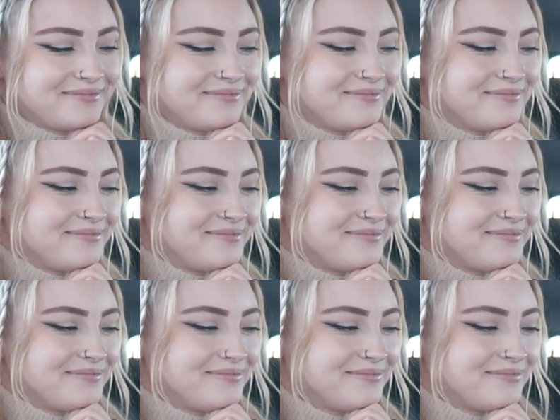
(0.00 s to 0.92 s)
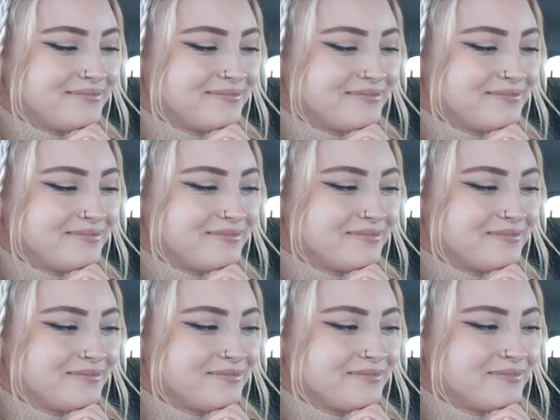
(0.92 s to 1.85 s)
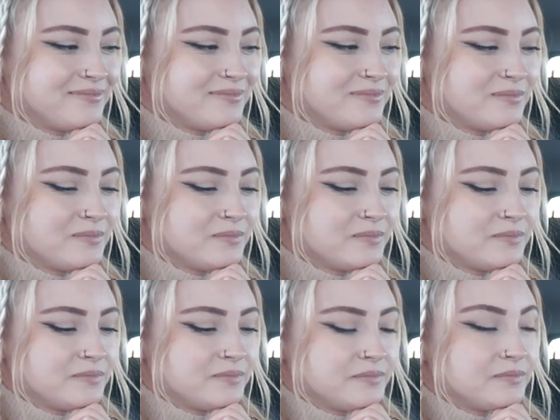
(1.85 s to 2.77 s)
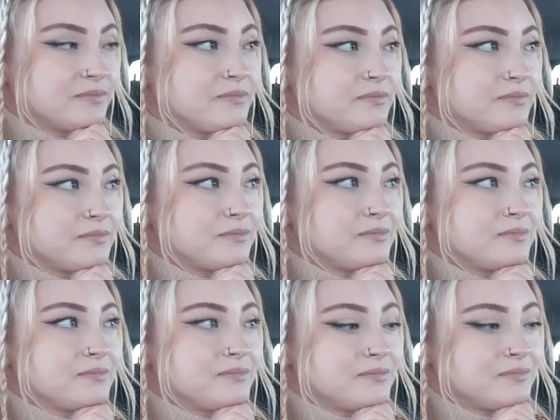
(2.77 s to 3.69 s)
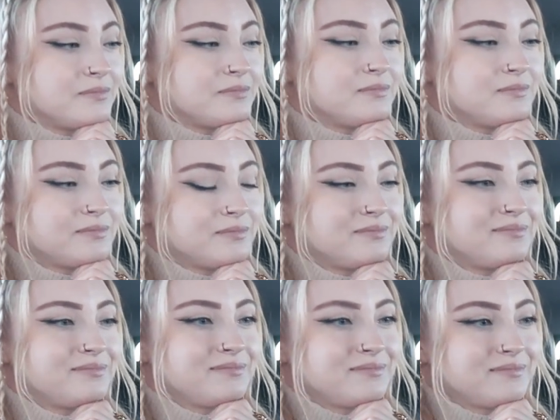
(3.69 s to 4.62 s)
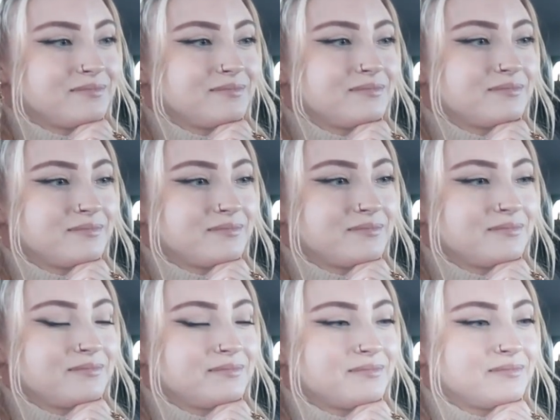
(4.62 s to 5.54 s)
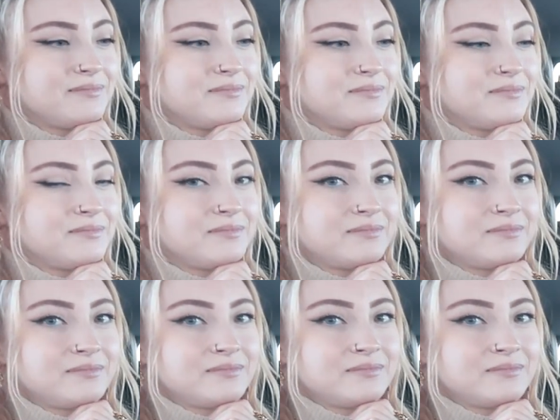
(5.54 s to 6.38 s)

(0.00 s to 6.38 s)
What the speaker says: No words are spoken by the person on screen.